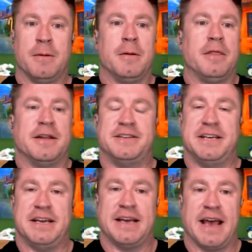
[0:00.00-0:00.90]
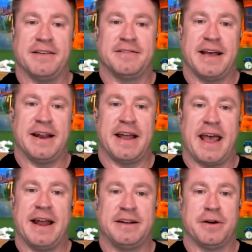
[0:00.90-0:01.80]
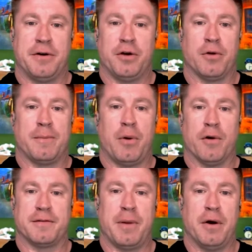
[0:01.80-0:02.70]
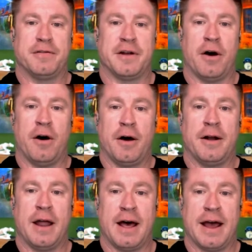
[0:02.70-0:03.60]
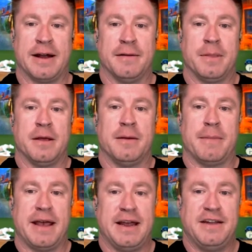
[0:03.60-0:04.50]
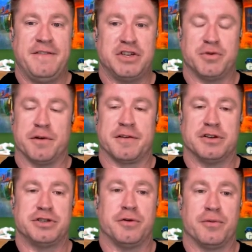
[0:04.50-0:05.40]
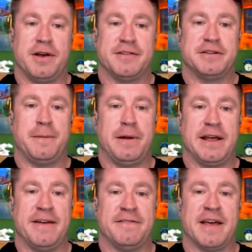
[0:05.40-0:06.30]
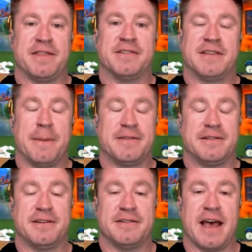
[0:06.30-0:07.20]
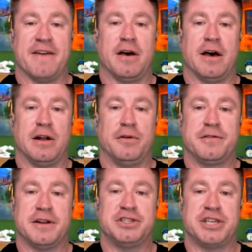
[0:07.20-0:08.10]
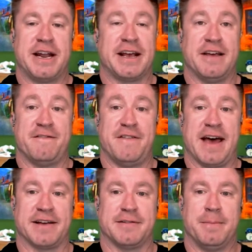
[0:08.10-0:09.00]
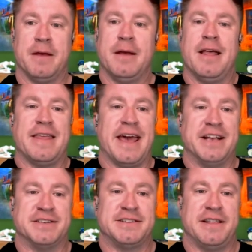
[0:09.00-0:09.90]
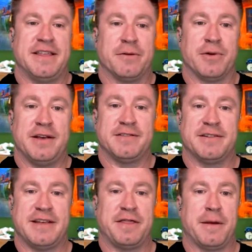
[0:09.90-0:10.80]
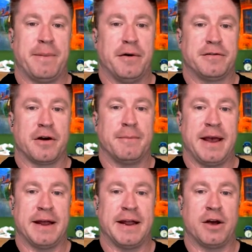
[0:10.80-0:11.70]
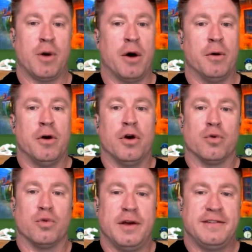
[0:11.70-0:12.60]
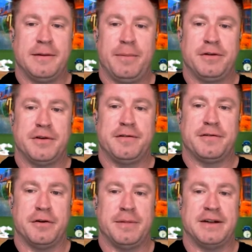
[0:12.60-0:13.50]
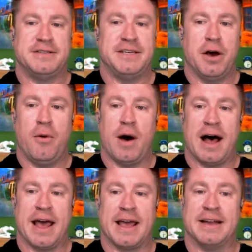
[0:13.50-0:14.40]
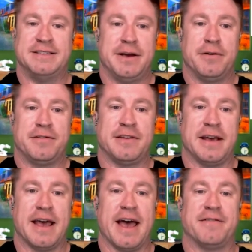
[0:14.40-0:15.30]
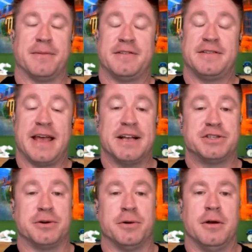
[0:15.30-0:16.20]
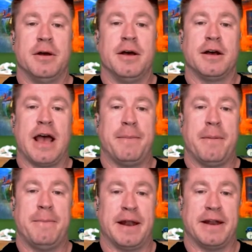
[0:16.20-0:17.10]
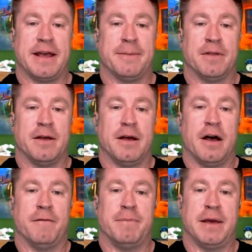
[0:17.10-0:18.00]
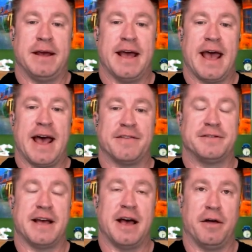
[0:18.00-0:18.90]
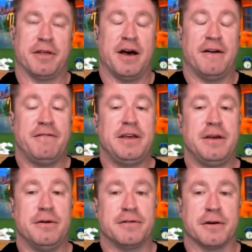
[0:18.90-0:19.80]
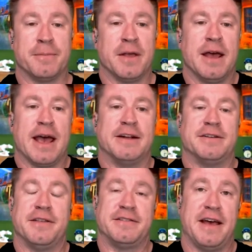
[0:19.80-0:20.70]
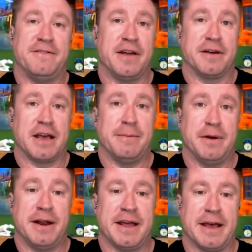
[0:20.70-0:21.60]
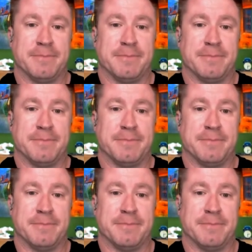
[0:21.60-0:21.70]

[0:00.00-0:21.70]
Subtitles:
The DEA stated anecdotal reports posted online by individuals showed reason to believe that the substances have hallucinogenic effects. The agency then reasons that the posts are making it, quote, reasonable to assume that DOI and DOC have substantial capability of being a hazard to health of the user and to the safety of the community.